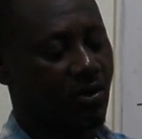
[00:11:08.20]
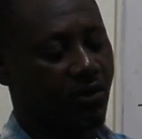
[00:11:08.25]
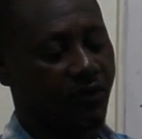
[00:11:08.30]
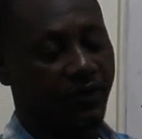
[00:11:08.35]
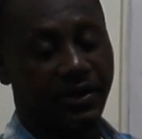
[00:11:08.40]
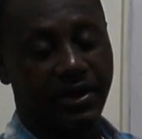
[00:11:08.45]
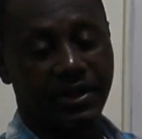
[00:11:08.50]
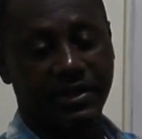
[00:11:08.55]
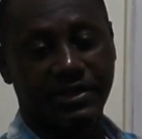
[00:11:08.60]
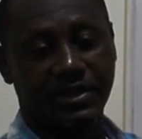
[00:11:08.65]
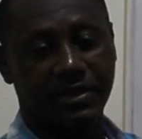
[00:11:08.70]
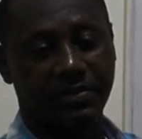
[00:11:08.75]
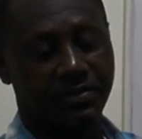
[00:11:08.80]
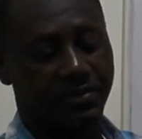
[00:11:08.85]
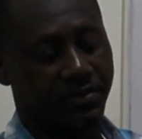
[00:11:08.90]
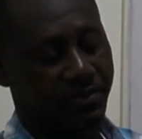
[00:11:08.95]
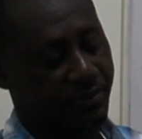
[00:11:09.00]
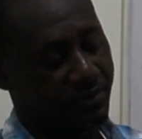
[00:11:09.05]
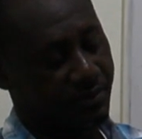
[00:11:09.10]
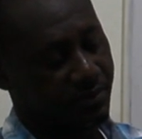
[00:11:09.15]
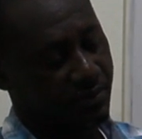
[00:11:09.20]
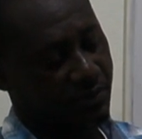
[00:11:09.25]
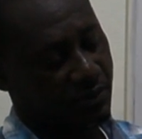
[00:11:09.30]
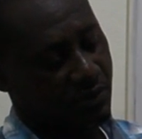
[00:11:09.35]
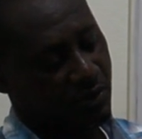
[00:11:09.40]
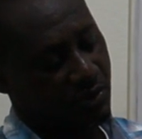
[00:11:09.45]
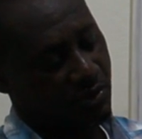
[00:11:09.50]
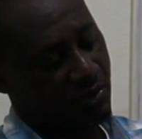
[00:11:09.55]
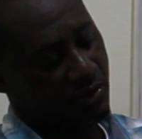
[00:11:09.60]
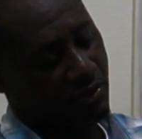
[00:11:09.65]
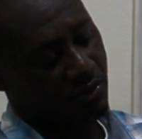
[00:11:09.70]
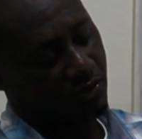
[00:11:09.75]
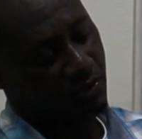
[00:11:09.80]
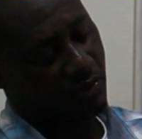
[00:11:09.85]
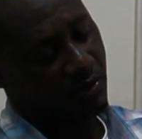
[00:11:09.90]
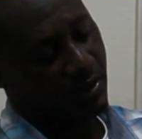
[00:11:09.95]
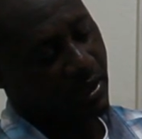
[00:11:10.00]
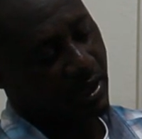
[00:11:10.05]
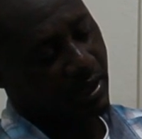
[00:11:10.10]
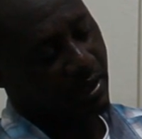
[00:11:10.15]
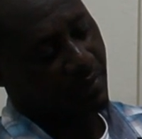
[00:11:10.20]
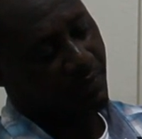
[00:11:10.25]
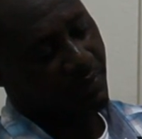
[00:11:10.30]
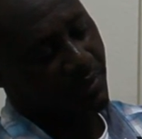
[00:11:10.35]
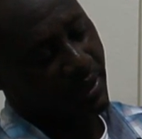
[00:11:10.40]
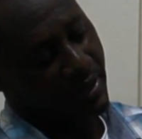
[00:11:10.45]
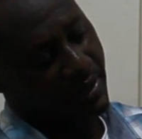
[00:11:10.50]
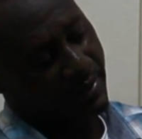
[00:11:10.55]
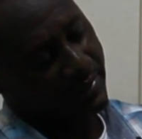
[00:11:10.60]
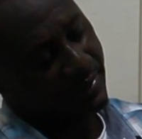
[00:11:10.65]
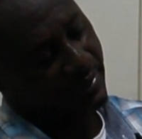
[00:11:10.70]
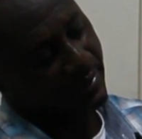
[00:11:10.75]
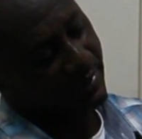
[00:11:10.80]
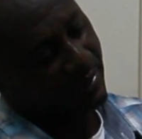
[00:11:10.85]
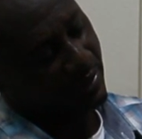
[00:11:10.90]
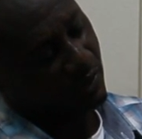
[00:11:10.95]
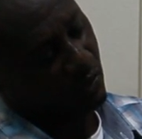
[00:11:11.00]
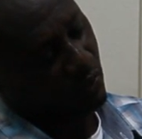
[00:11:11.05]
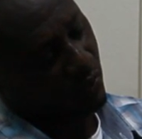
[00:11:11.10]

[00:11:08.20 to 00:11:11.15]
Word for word: of the shape. So look at the base, it's a